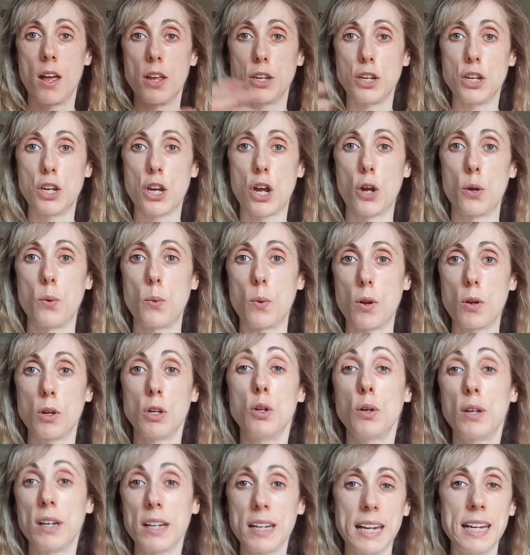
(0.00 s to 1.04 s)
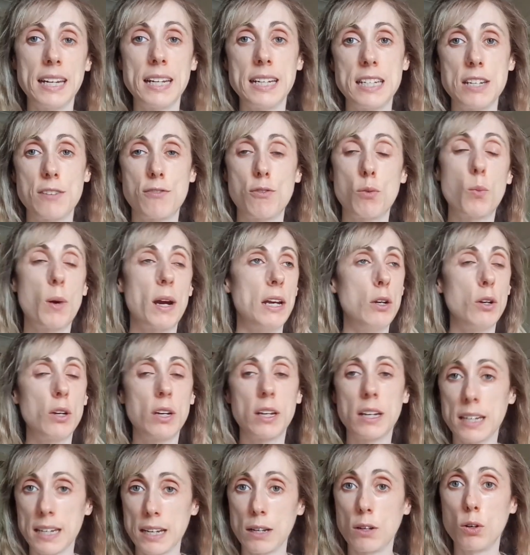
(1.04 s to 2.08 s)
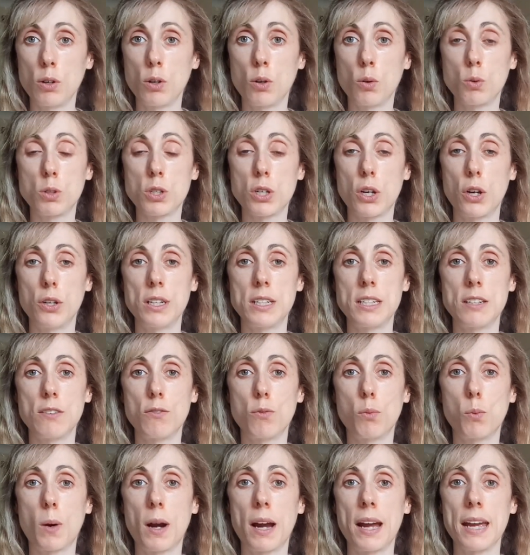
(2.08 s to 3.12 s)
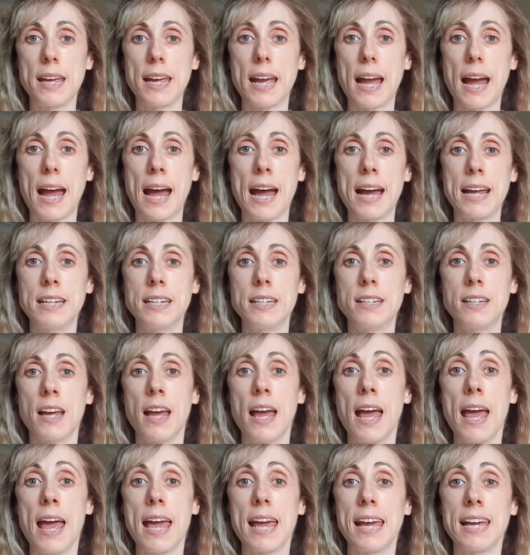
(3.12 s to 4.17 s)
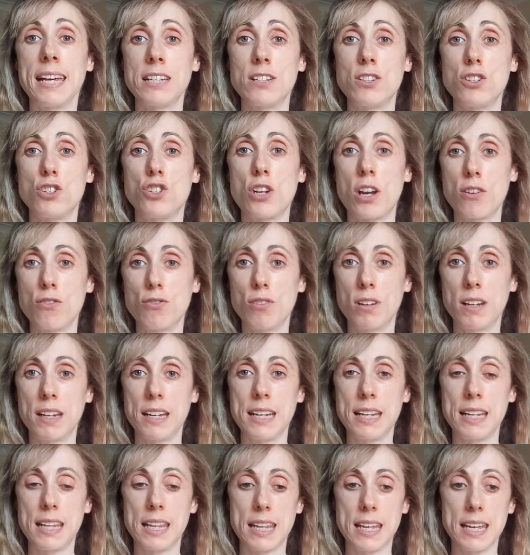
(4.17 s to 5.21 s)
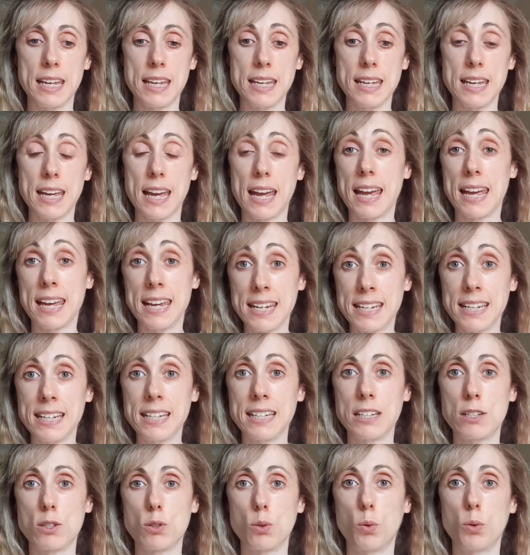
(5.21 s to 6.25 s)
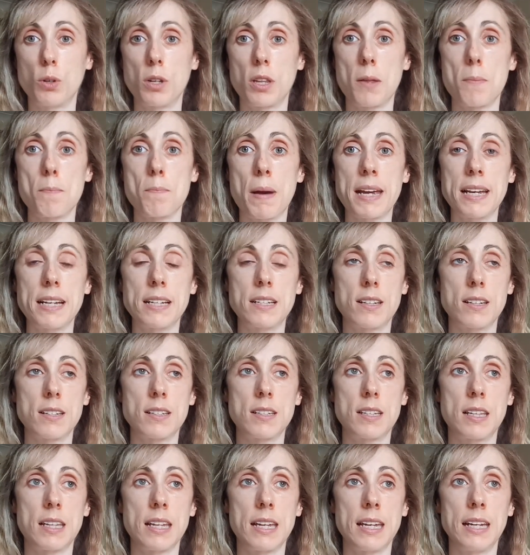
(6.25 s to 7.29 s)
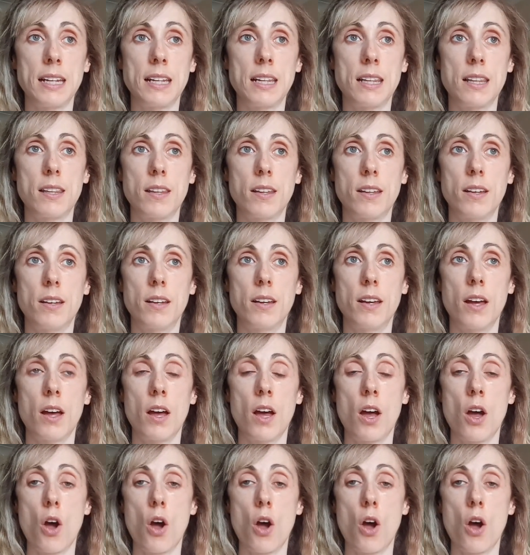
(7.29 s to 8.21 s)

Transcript: look at it in a different way, look at it in an alternative way. And it's generally the eating disorder that makes us think that